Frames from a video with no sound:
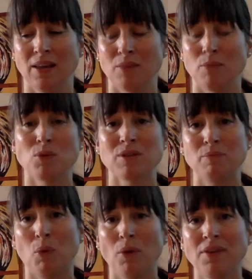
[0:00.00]
The most
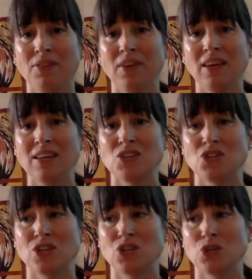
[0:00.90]
important thing is
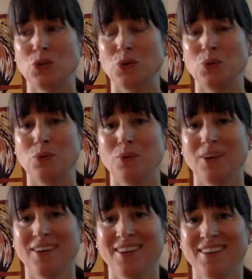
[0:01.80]
just to
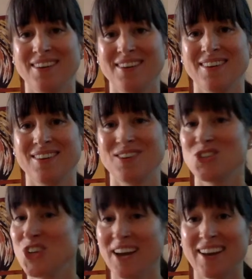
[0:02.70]

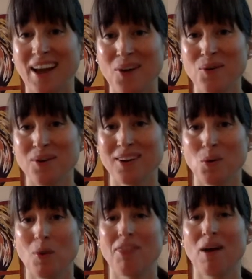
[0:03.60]
check it out
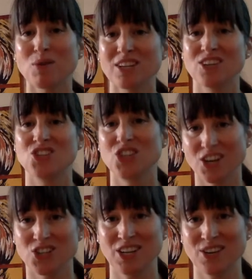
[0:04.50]
without
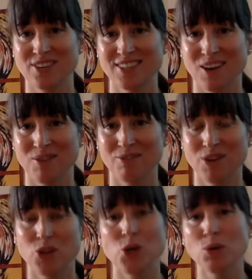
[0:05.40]
judging yourself.
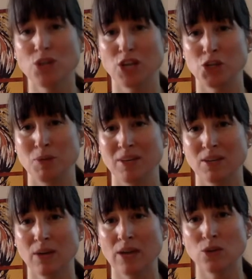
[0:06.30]
No judgment,
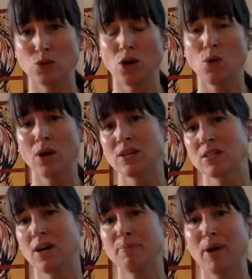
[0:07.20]
okay? So yoga is
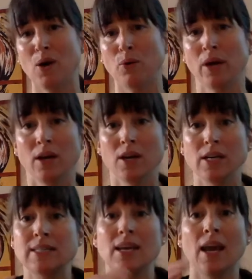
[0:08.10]
not about
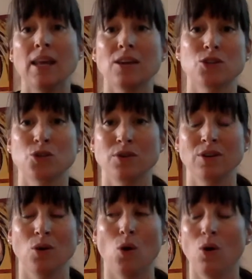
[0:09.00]
attaining a
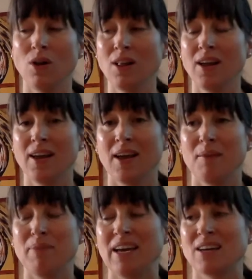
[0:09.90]
certain goal,
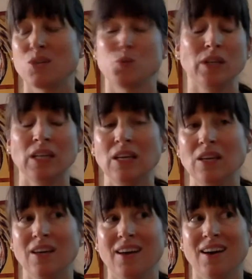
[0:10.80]
because really,